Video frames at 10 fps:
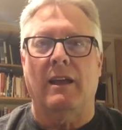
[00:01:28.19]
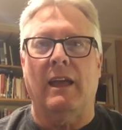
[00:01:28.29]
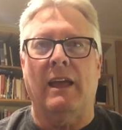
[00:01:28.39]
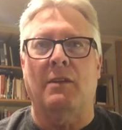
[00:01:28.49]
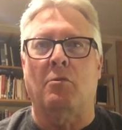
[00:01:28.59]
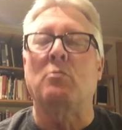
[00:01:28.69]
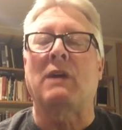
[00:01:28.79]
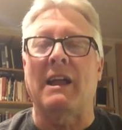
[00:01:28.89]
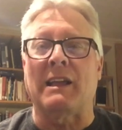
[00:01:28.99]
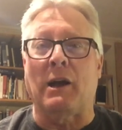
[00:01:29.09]
And the room
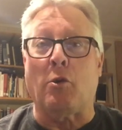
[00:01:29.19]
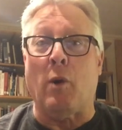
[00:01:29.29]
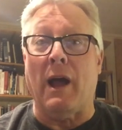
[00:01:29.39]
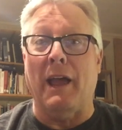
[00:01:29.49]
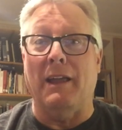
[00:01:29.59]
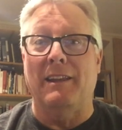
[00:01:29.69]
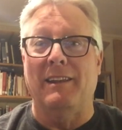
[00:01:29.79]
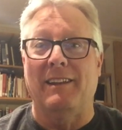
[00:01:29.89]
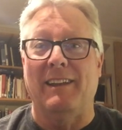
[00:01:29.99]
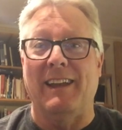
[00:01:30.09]
kind of got quiet.
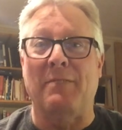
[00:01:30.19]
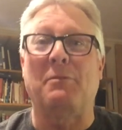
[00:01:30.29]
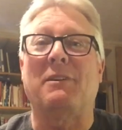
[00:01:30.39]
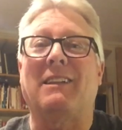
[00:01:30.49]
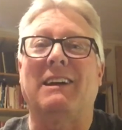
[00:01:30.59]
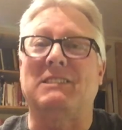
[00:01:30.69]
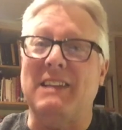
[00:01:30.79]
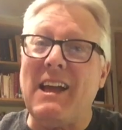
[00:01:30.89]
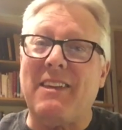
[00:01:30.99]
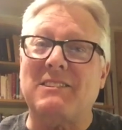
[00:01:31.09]
And we realized,
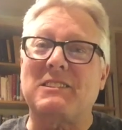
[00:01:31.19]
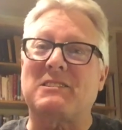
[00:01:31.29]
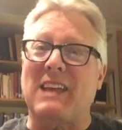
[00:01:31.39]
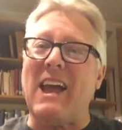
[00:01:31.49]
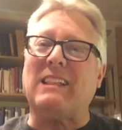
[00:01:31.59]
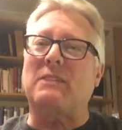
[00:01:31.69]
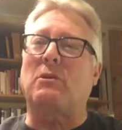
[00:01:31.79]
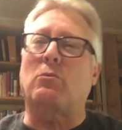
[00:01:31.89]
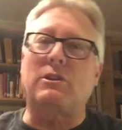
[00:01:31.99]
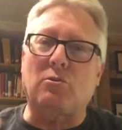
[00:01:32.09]
yeah, that's exactly
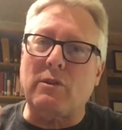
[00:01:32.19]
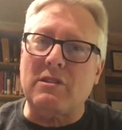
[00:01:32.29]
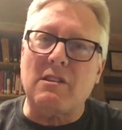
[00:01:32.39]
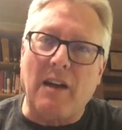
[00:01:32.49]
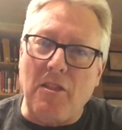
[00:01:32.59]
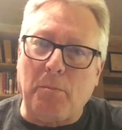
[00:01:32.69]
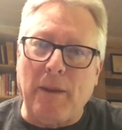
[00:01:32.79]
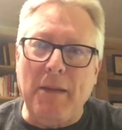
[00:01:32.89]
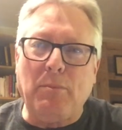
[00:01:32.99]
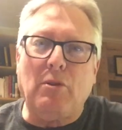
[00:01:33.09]
what, when you're with other
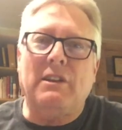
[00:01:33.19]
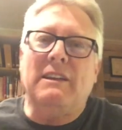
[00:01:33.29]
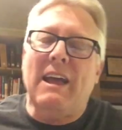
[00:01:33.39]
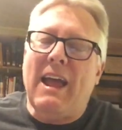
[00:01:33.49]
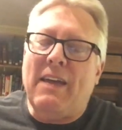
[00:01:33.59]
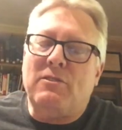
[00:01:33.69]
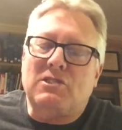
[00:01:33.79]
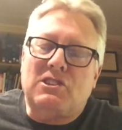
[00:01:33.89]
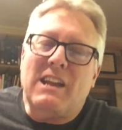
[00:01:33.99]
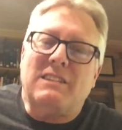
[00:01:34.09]
people and there's
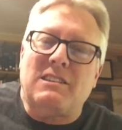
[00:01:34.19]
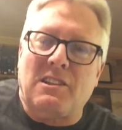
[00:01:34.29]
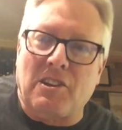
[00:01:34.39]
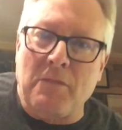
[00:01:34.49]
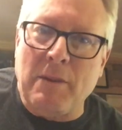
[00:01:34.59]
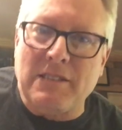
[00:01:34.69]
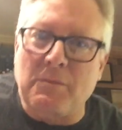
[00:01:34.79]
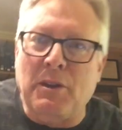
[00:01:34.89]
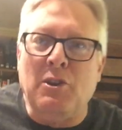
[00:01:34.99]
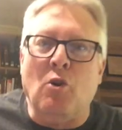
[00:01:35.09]
a chance that there can be
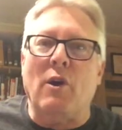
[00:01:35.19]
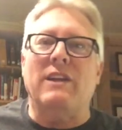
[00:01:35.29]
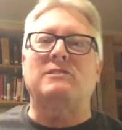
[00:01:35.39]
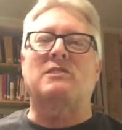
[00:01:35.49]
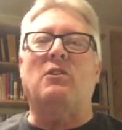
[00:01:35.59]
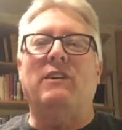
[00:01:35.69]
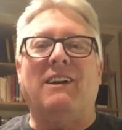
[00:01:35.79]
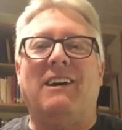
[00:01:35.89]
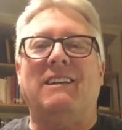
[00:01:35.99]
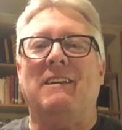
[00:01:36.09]
some annoyance going
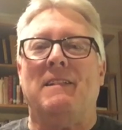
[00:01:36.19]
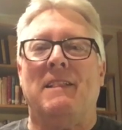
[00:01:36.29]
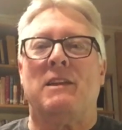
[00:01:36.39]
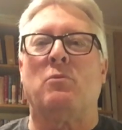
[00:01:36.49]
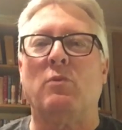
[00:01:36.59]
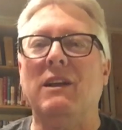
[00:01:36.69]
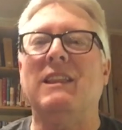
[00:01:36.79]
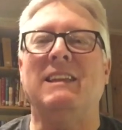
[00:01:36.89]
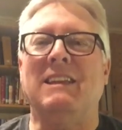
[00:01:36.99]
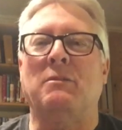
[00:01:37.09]
on, you
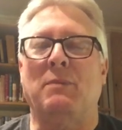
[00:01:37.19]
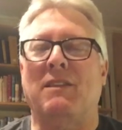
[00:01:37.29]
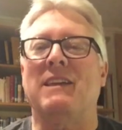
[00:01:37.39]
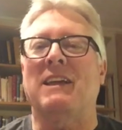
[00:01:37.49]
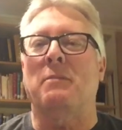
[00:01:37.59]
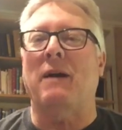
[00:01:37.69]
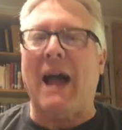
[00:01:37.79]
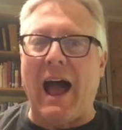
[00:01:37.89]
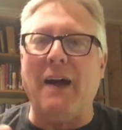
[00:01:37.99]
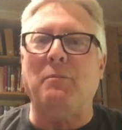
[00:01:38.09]
really need to be thinking about
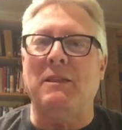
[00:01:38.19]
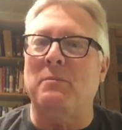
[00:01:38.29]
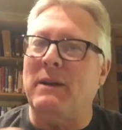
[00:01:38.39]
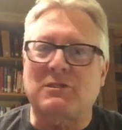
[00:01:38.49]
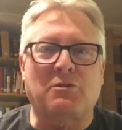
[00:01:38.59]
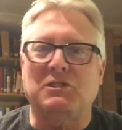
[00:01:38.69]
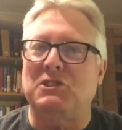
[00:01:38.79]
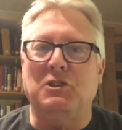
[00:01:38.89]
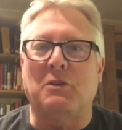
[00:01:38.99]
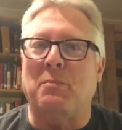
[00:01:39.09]
how to be the best Christian
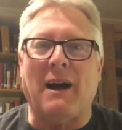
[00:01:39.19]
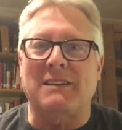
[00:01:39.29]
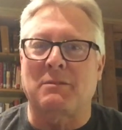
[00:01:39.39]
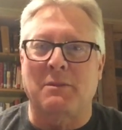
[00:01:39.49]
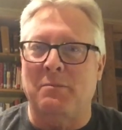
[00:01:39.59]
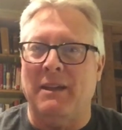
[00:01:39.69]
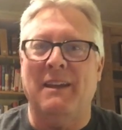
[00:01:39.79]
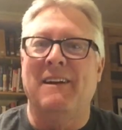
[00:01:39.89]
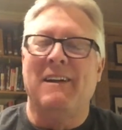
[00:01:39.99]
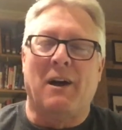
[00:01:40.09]
you can possibly be
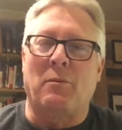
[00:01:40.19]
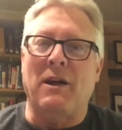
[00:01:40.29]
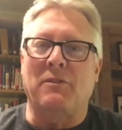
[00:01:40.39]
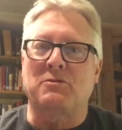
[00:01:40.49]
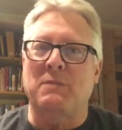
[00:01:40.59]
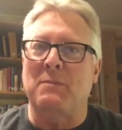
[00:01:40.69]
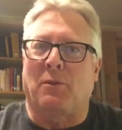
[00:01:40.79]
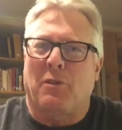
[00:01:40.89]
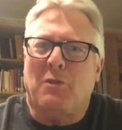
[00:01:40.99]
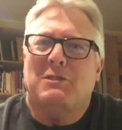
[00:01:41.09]
around those people,
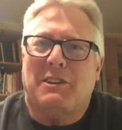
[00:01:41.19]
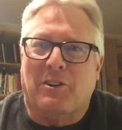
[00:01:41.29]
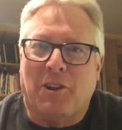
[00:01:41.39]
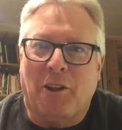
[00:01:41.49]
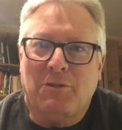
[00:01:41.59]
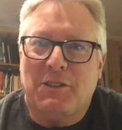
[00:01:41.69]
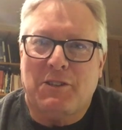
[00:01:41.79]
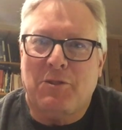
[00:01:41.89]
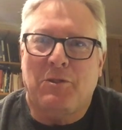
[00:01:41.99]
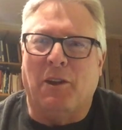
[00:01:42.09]
those that are closest
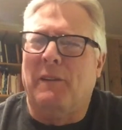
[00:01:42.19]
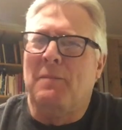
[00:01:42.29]
to you.